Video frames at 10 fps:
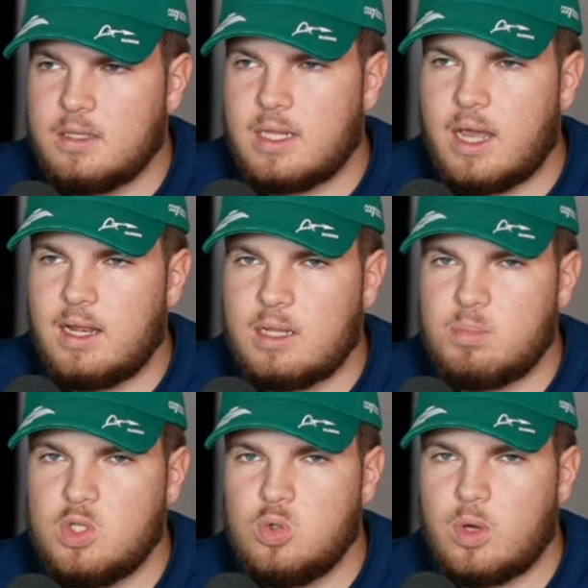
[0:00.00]
Then let
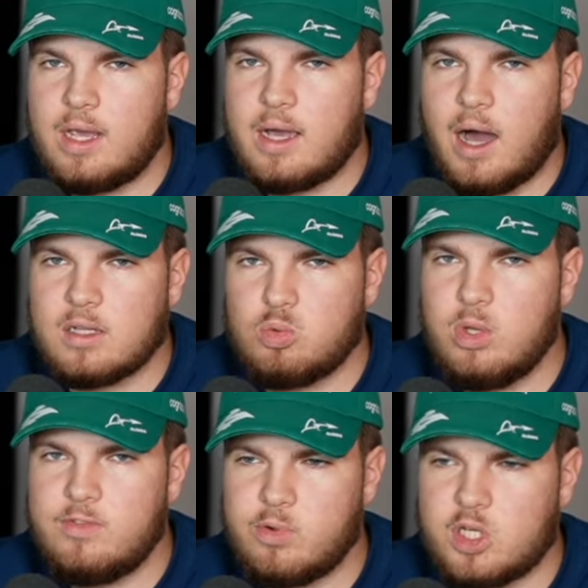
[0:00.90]
me do a hard
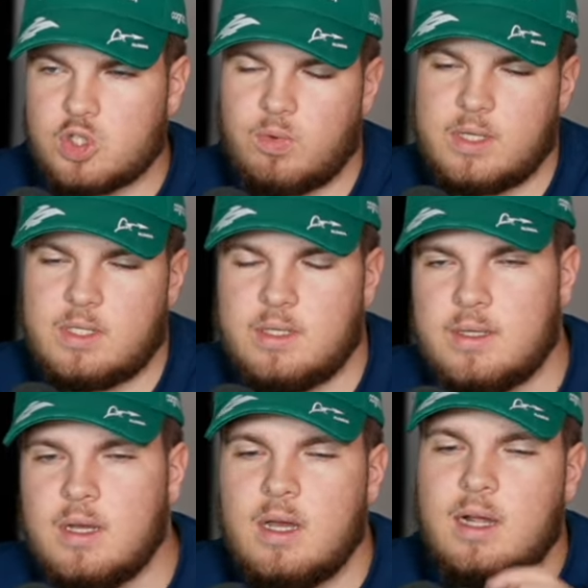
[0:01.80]
refresh right
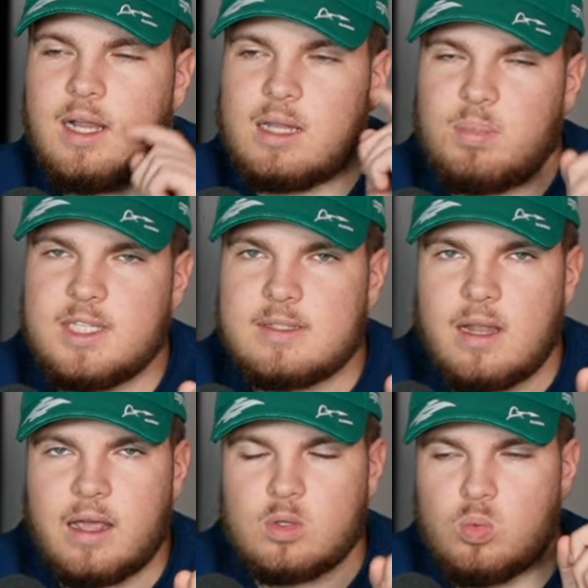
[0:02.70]
here. Let me
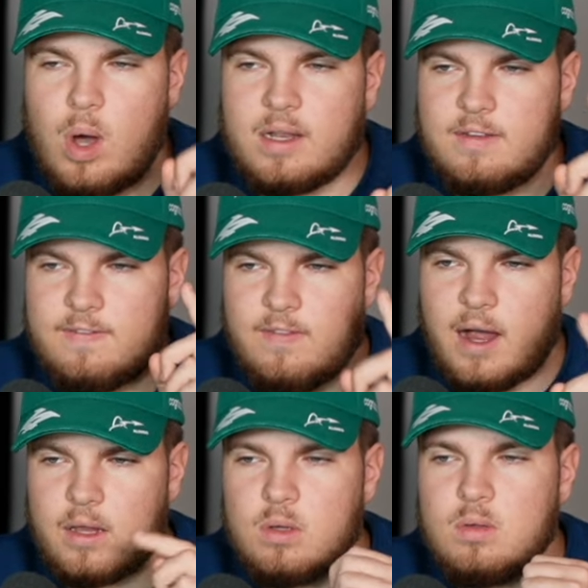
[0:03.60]
select one
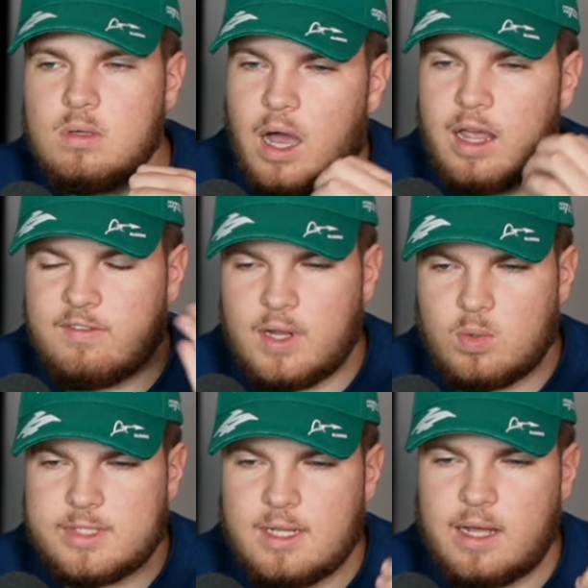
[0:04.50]
file. I have now
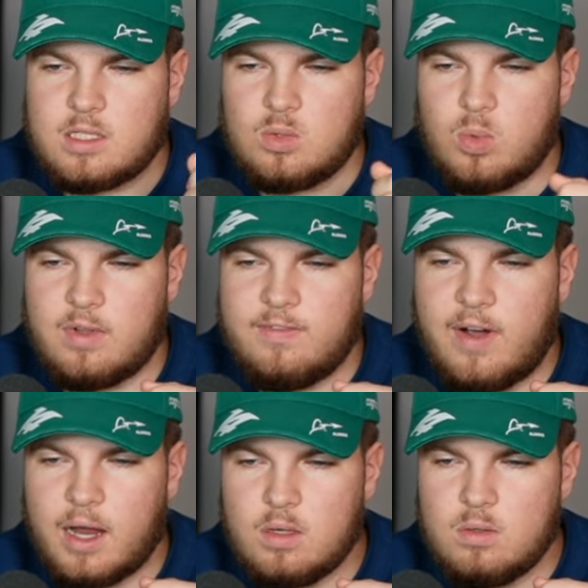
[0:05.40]
selected one
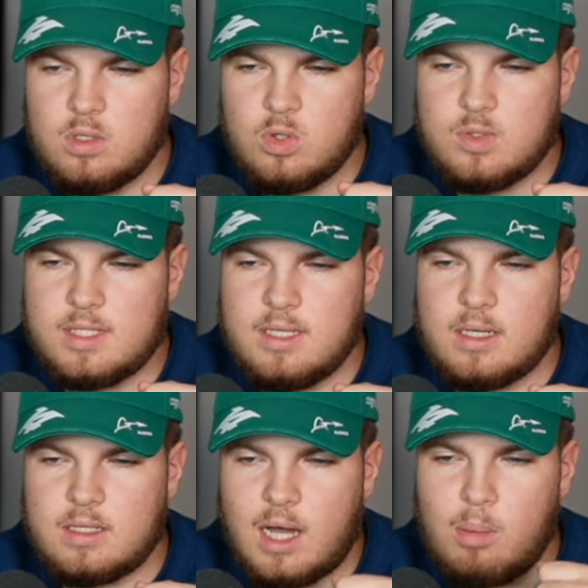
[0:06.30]
file. You see
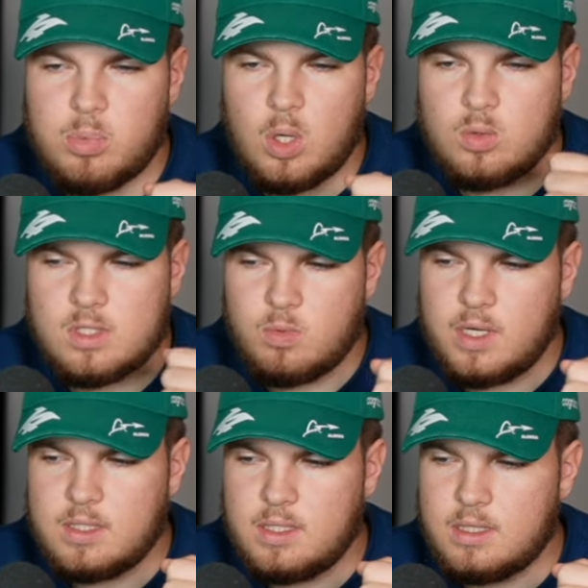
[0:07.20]
it uploads
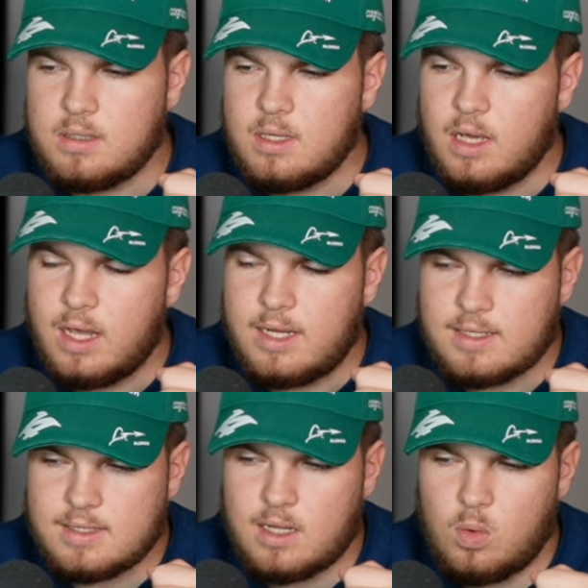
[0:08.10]
right here. It
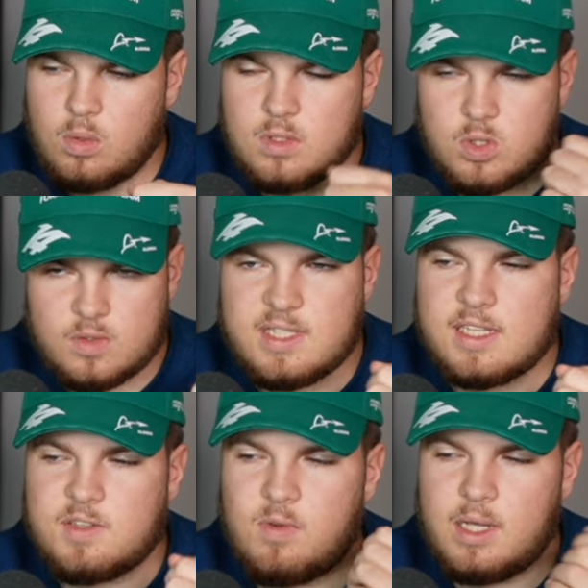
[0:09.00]
has now
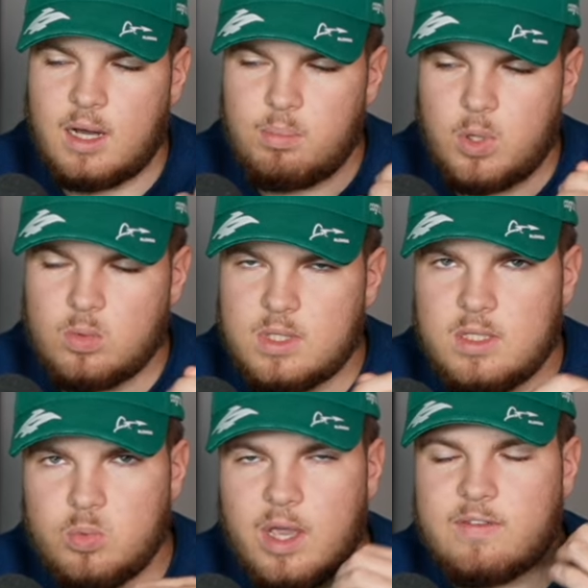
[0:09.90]
successfully
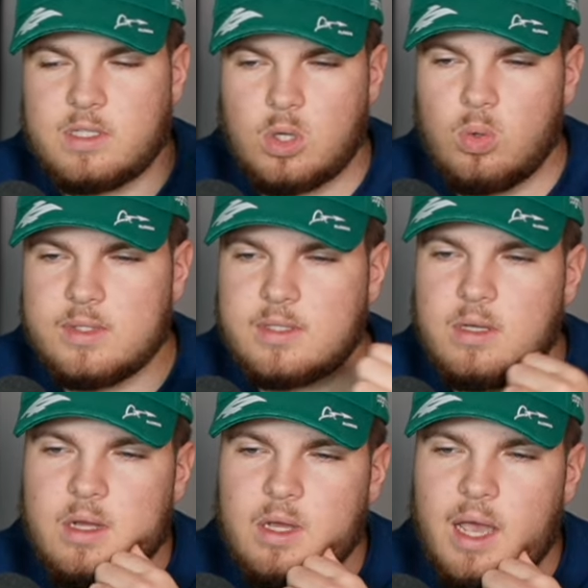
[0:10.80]
uploaded. We have a toast.
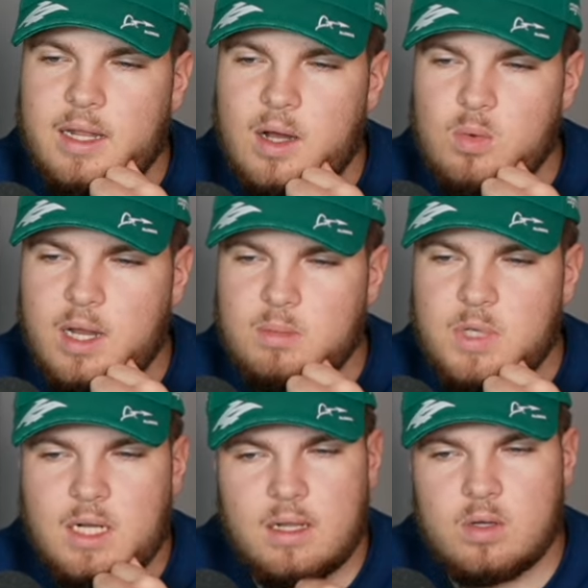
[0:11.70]
And now let
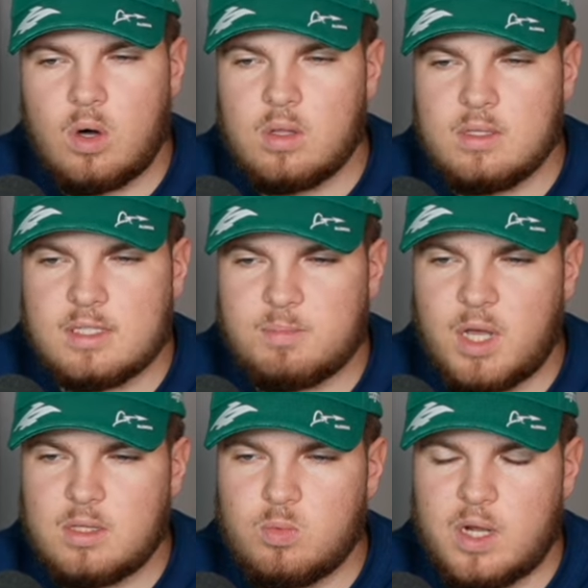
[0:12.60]
me click on this
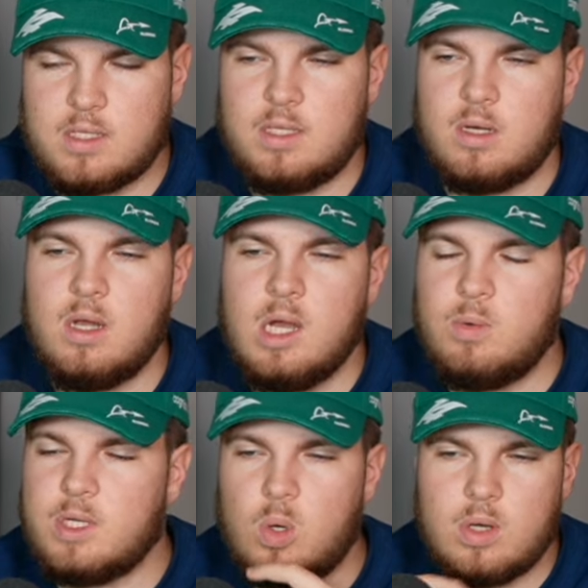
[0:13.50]
button right here.
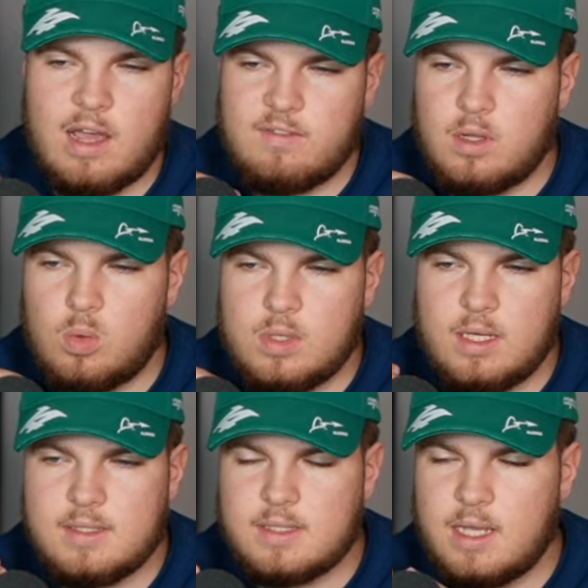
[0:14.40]
We don't have a
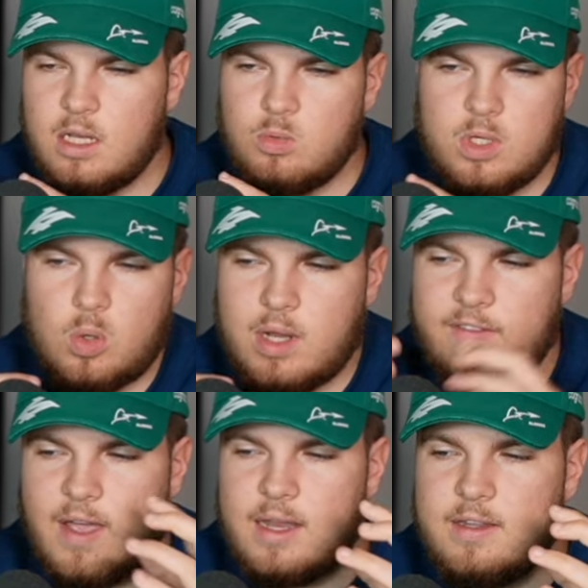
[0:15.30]
loading state. We don't
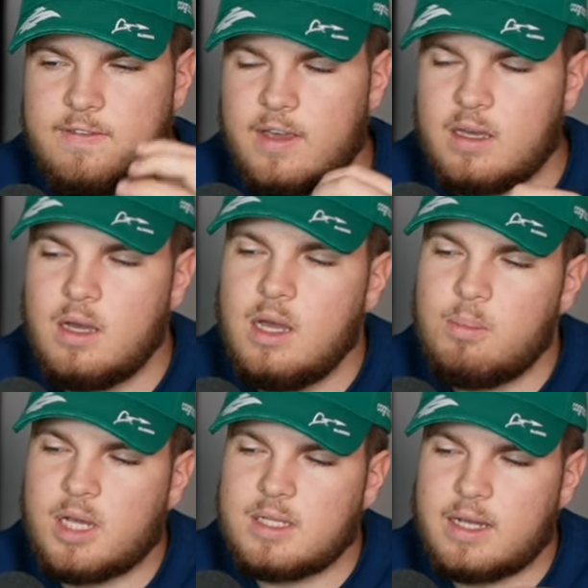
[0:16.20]
have anything,
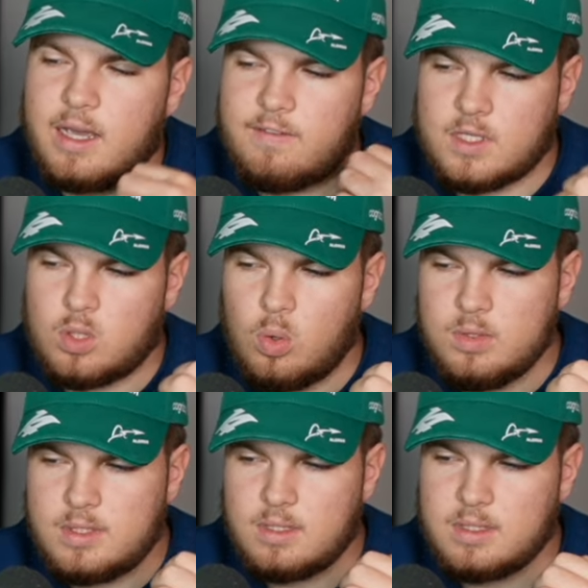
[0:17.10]
but I have a
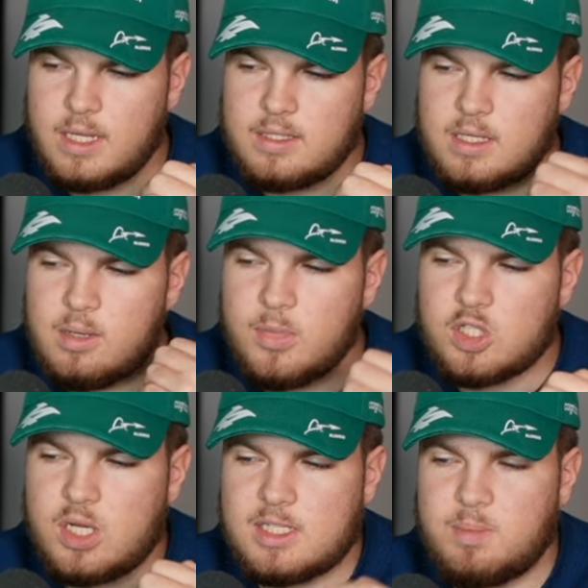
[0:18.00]
toast that the
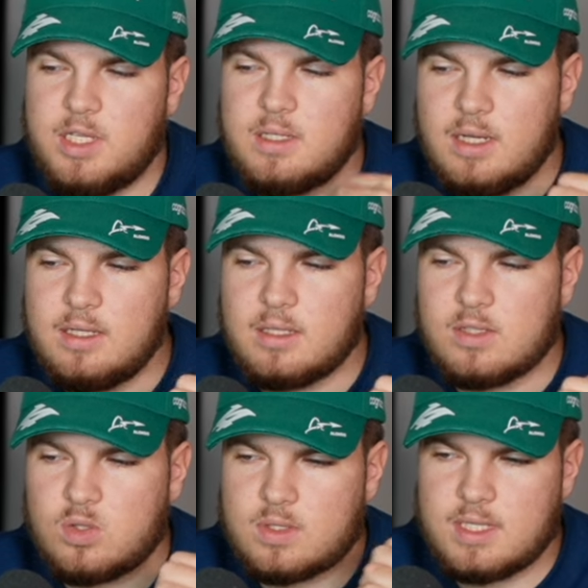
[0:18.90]
image has been deleted
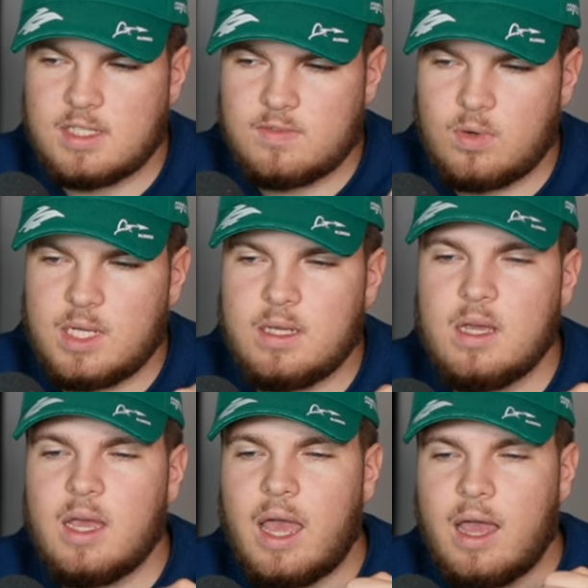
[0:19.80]
successfully.
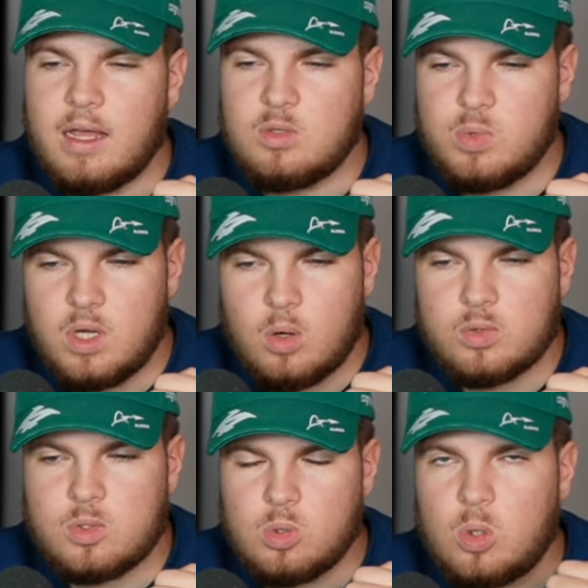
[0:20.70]
And we
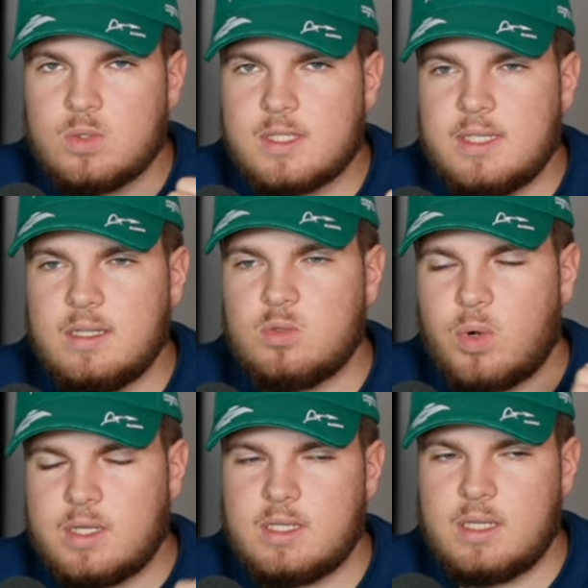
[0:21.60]
also don't see it
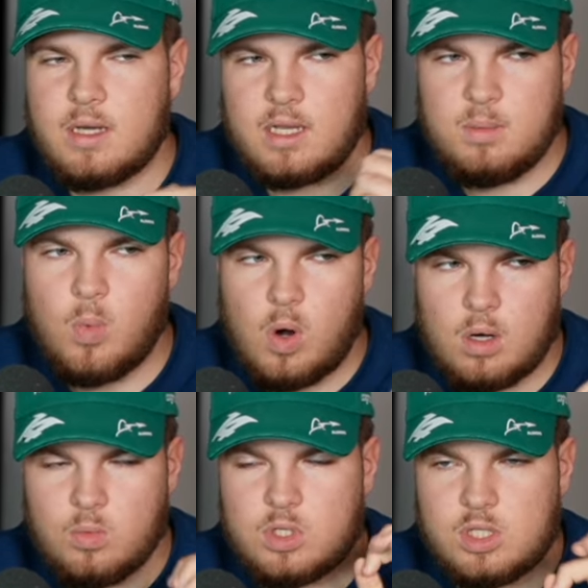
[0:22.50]
right here
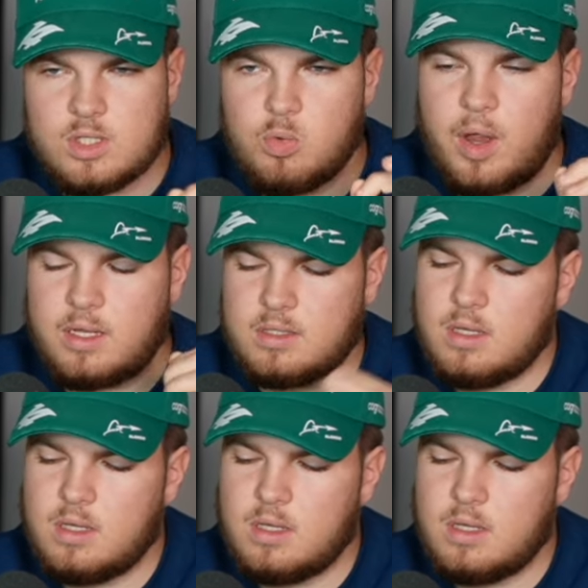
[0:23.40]
anymore, which is great.